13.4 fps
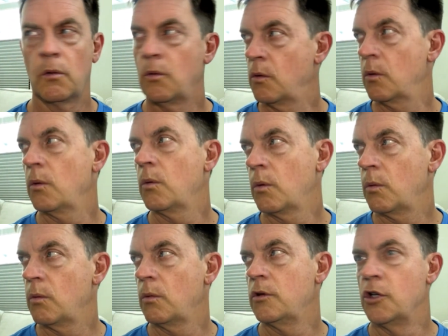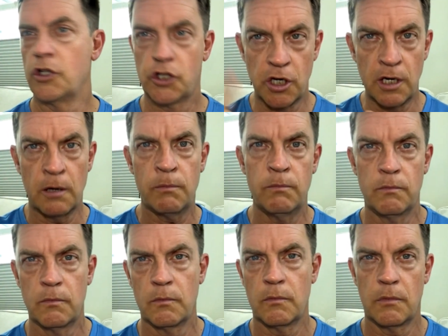We're going
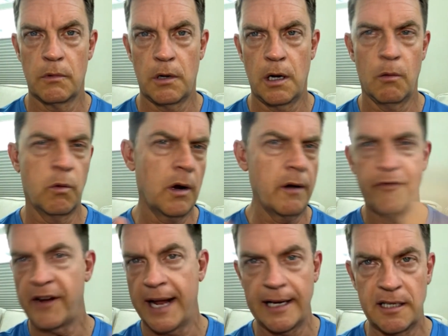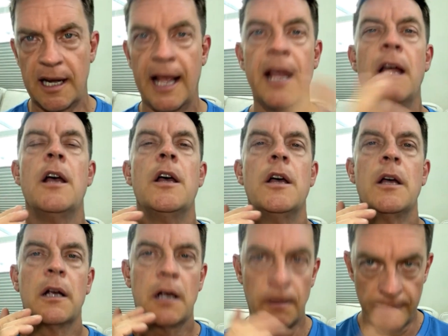to forget today.
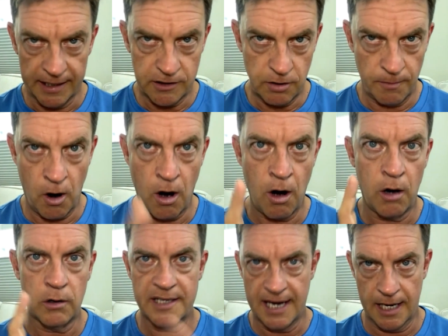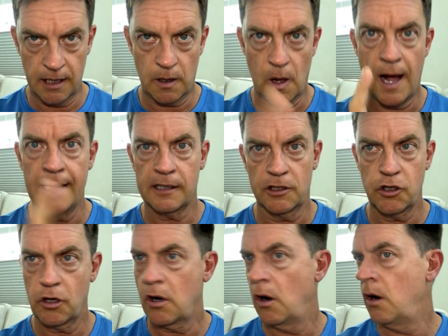Come back tomorrow, 10 o'clock. That's
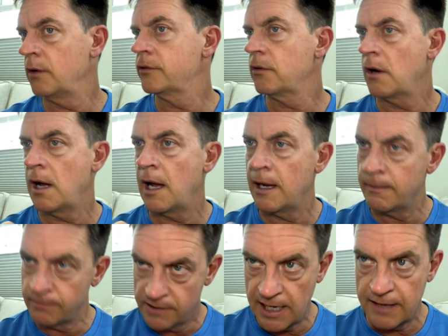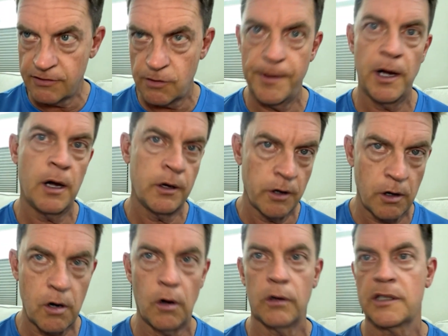your call time. Dave Chappelle, your
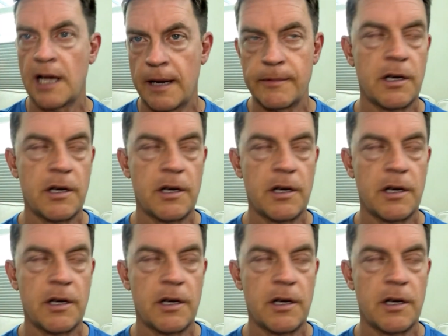call time."